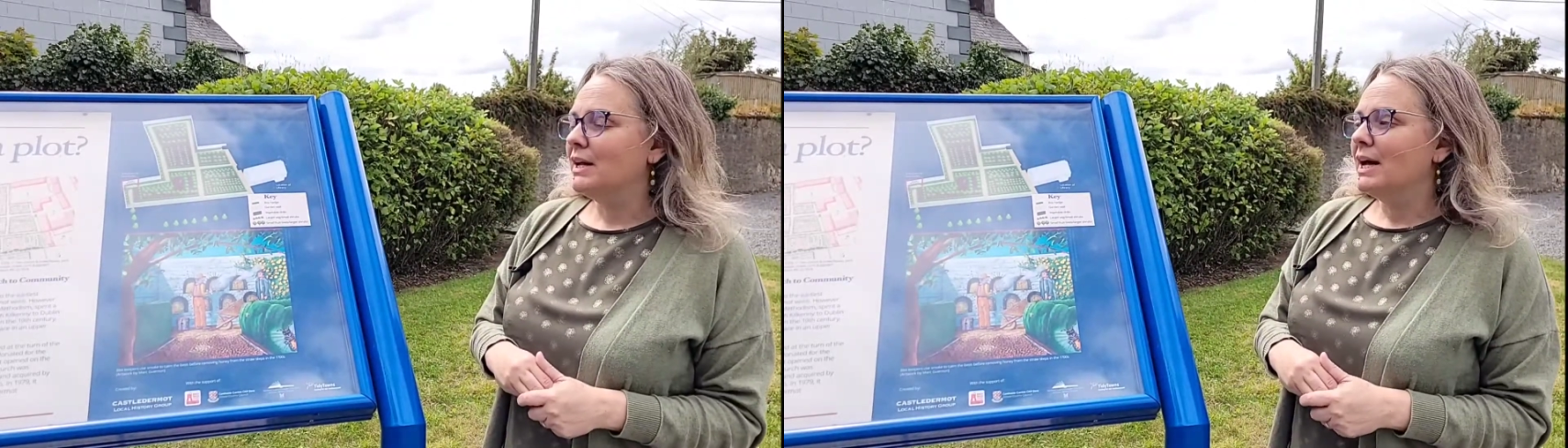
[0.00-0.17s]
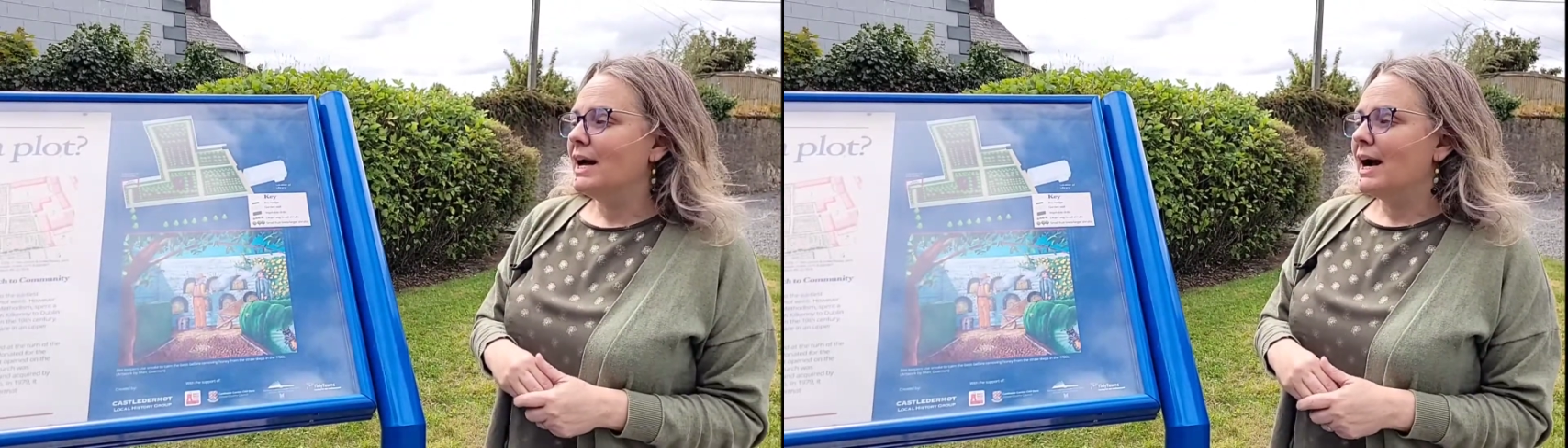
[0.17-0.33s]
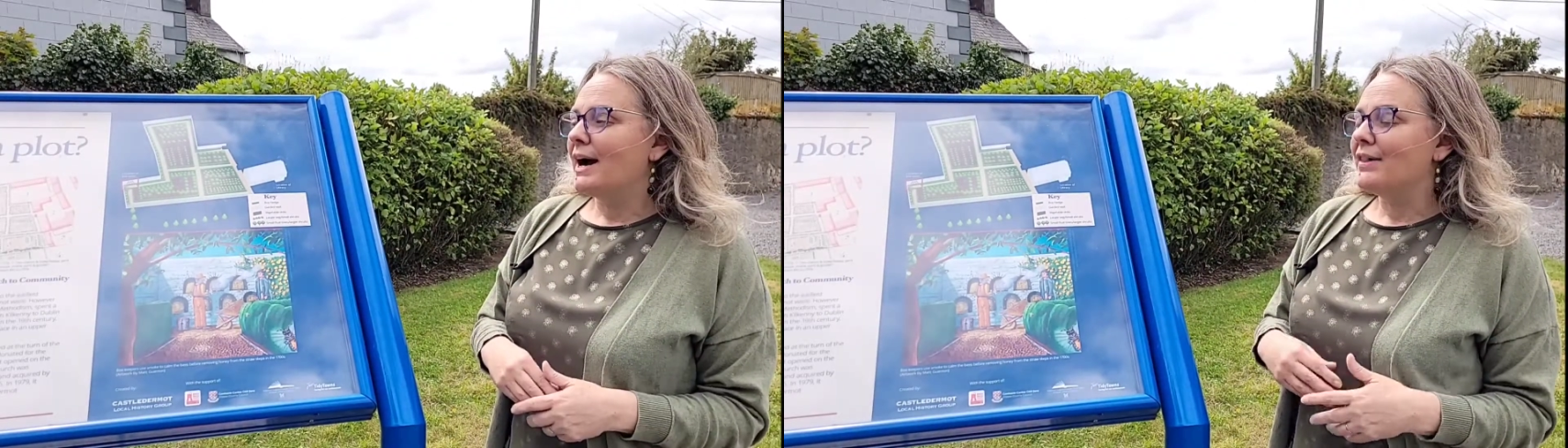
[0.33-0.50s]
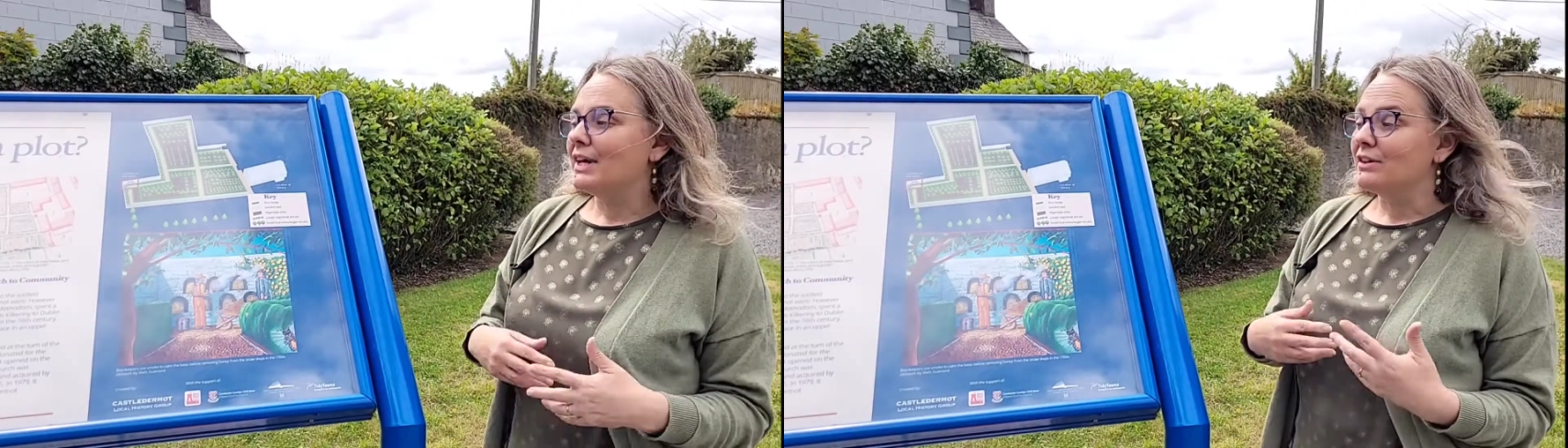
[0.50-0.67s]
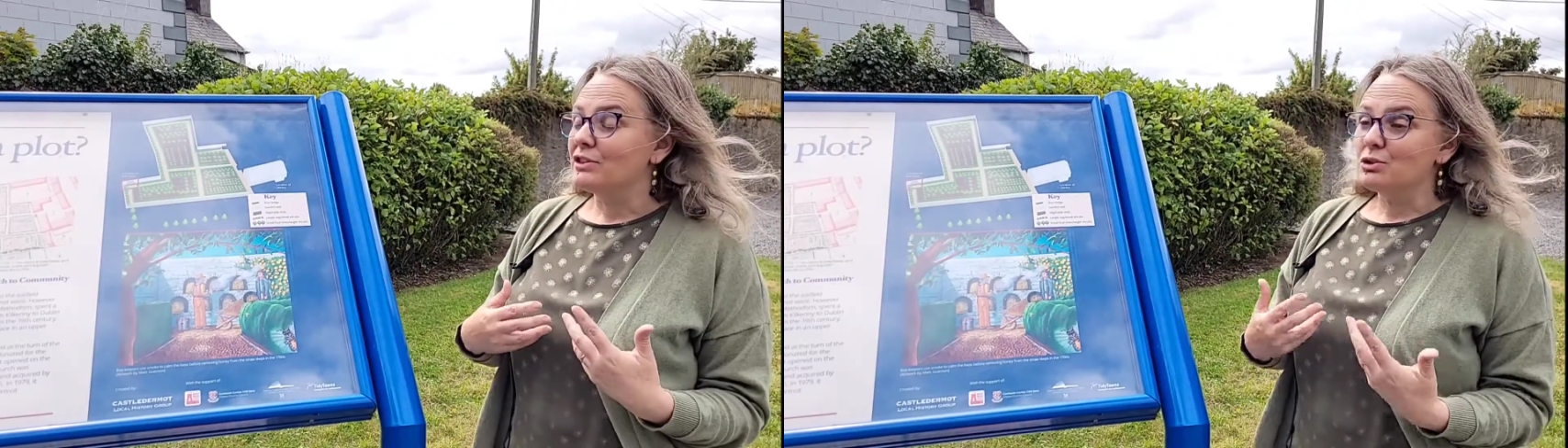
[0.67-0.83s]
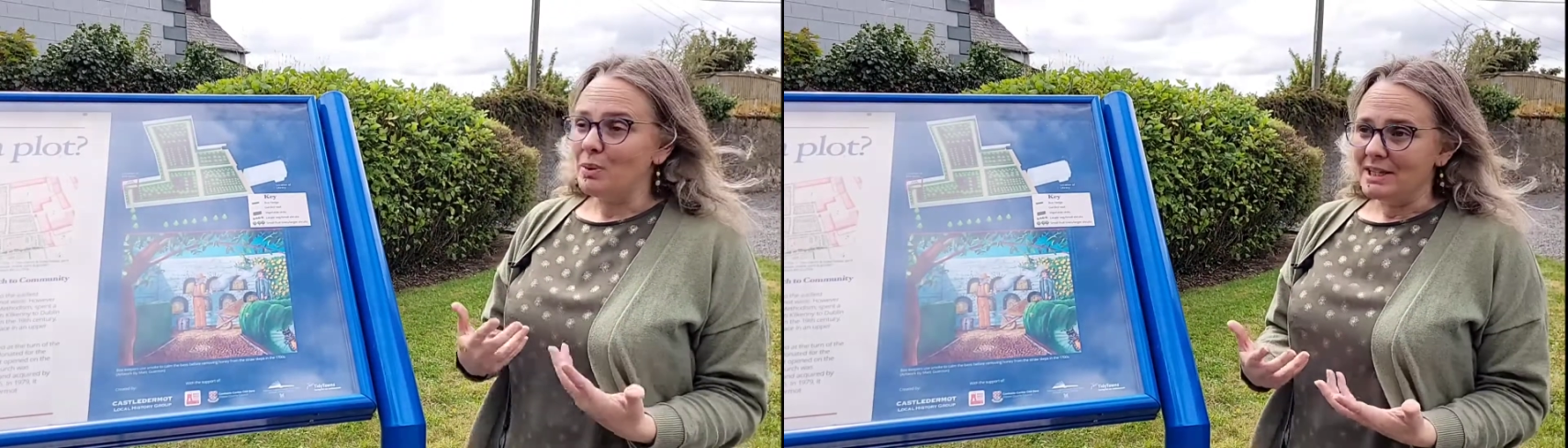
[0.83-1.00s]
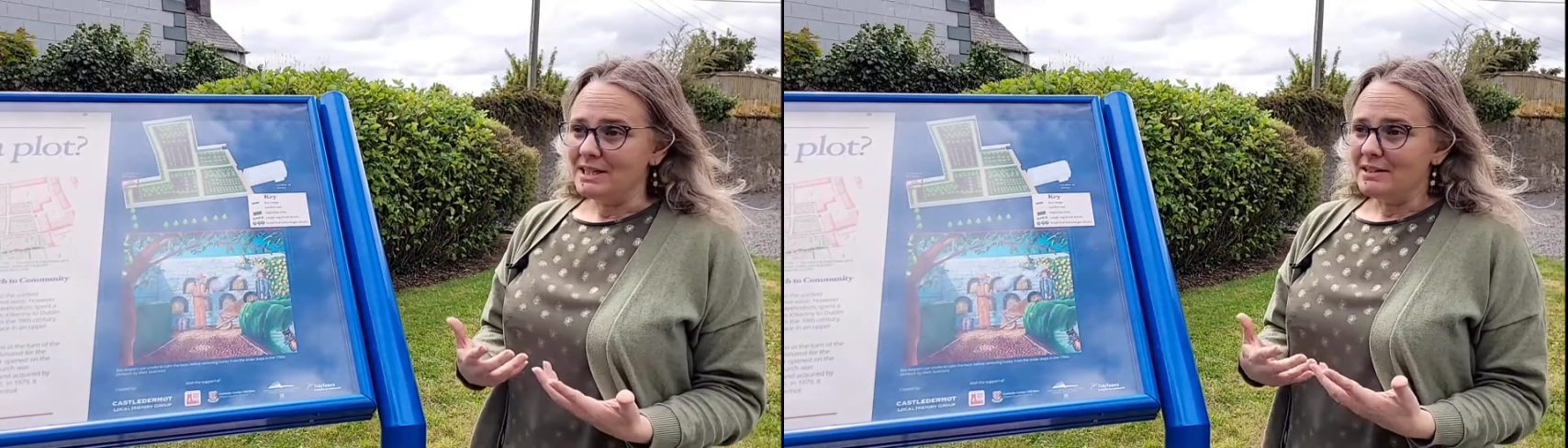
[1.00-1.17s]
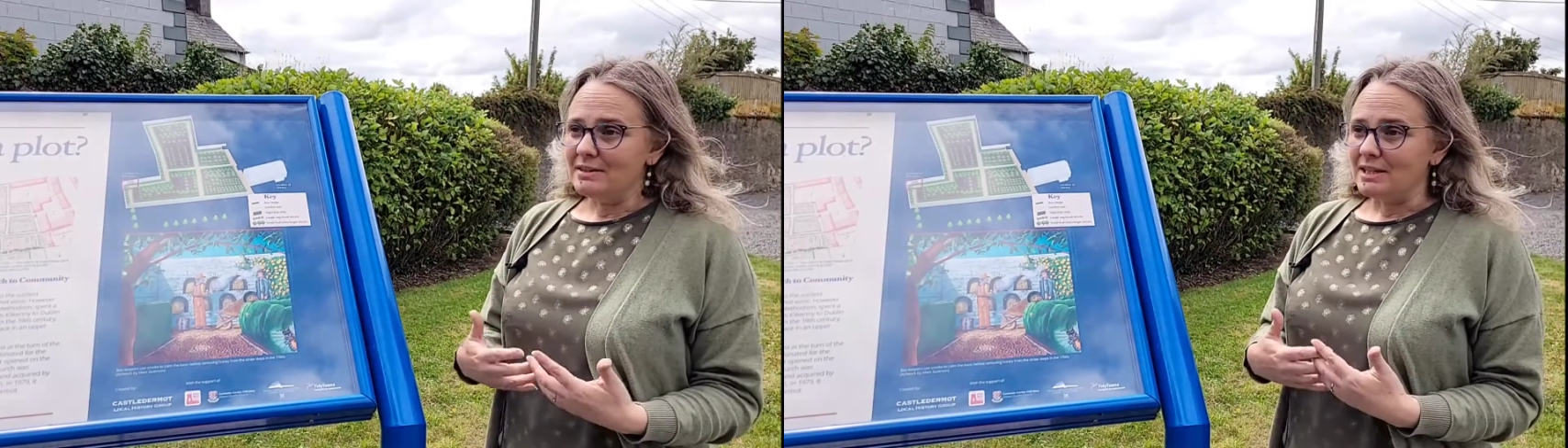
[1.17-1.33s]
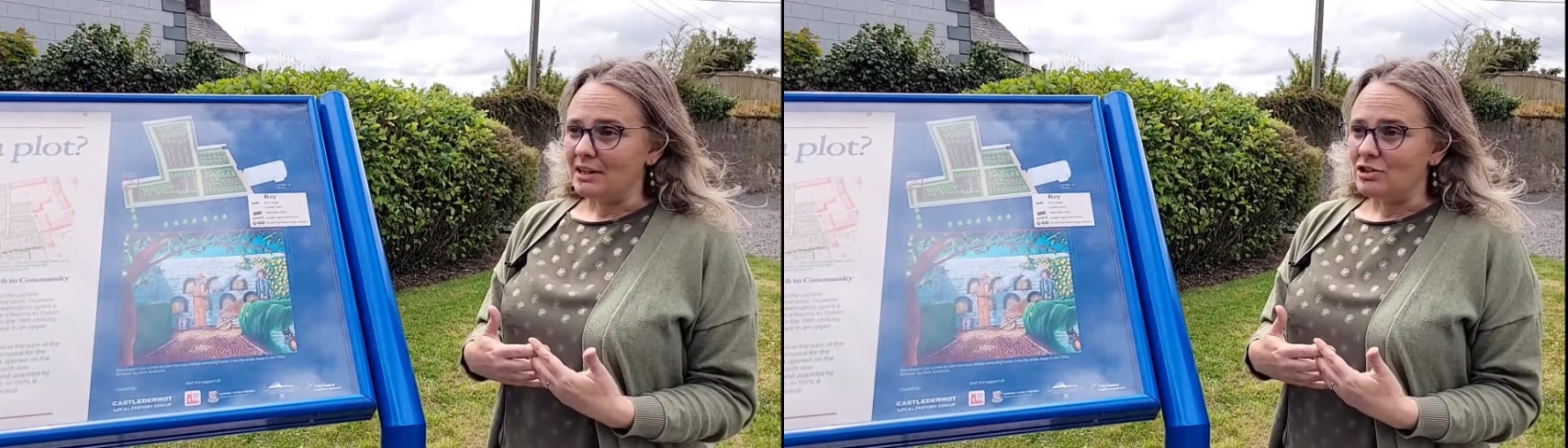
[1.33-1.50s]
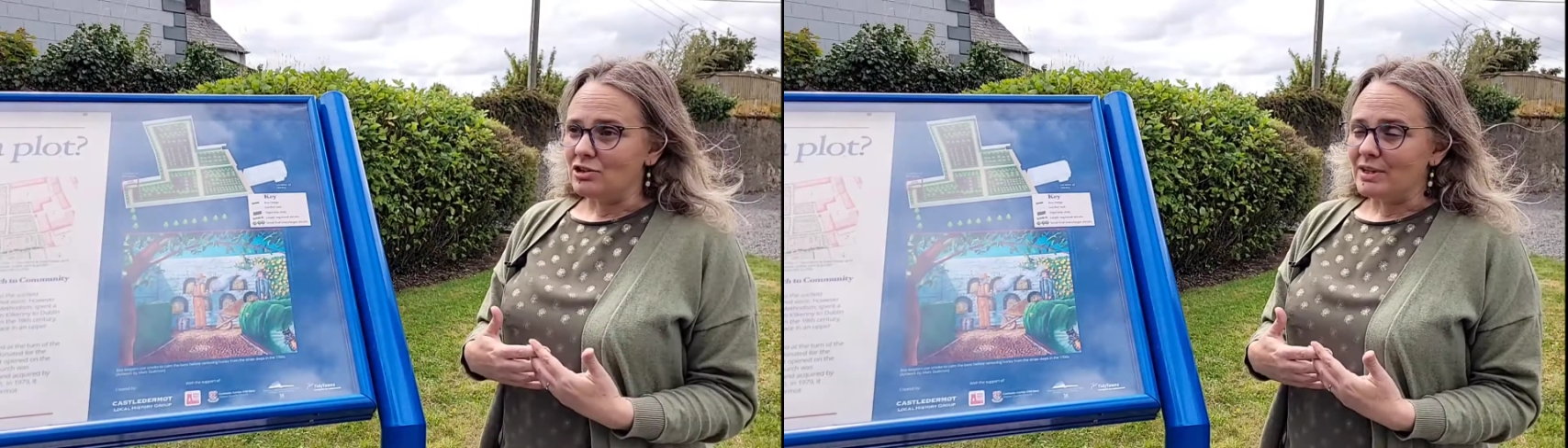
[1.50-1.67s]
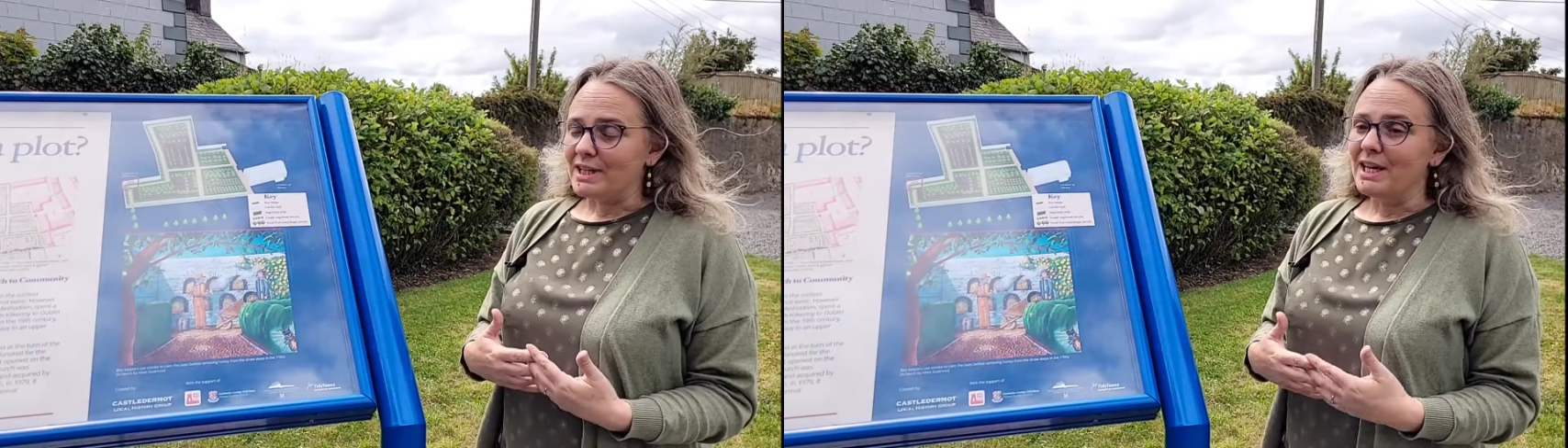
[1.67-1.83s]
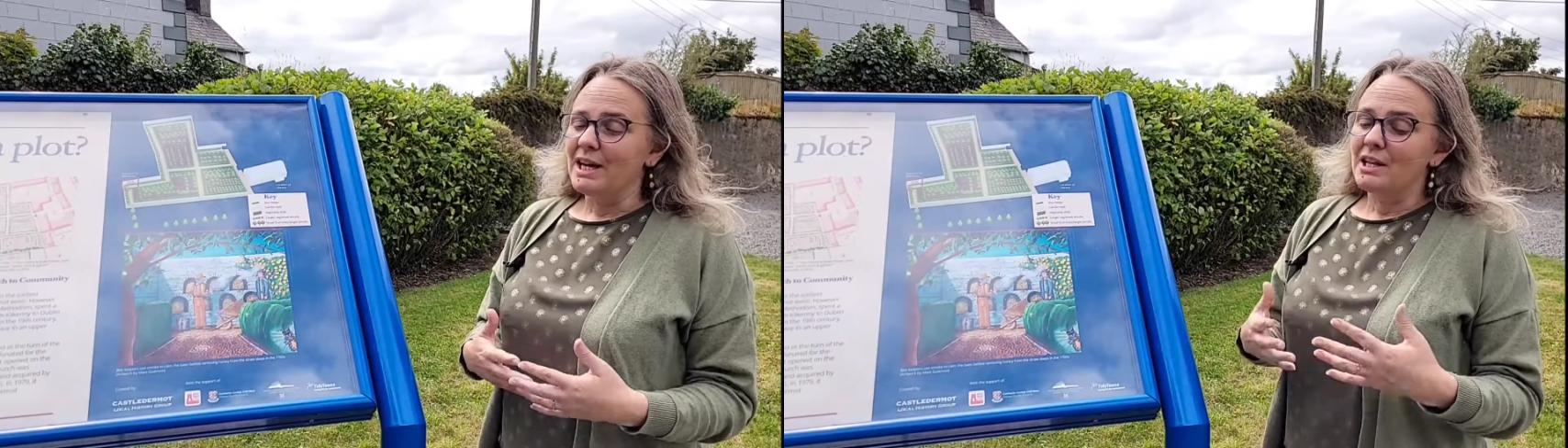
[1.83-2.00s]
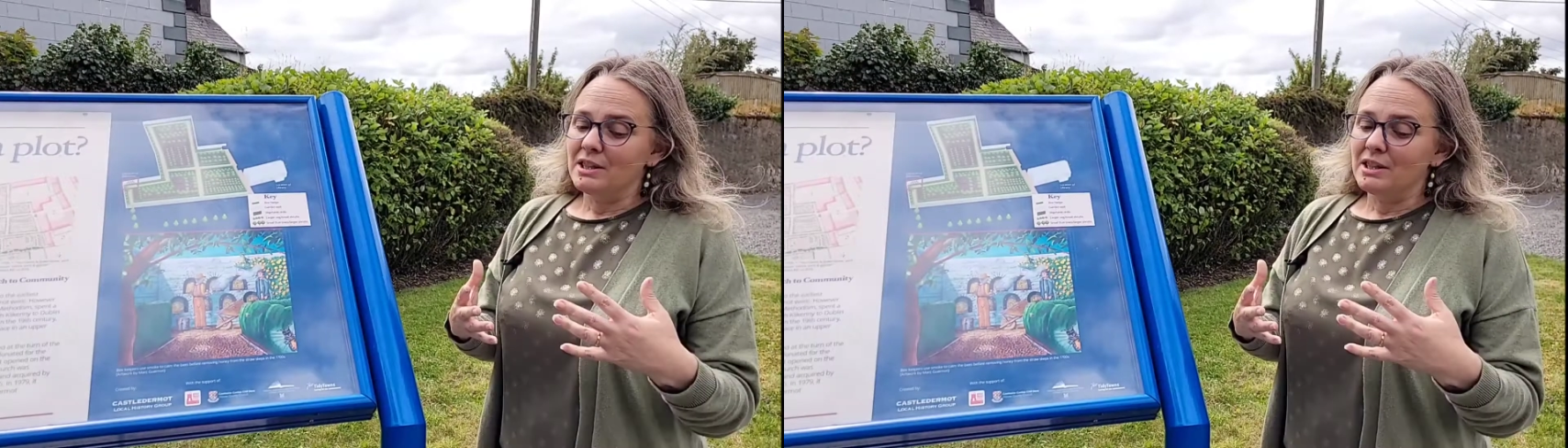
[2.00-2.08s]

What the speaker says: And then in the 20th century,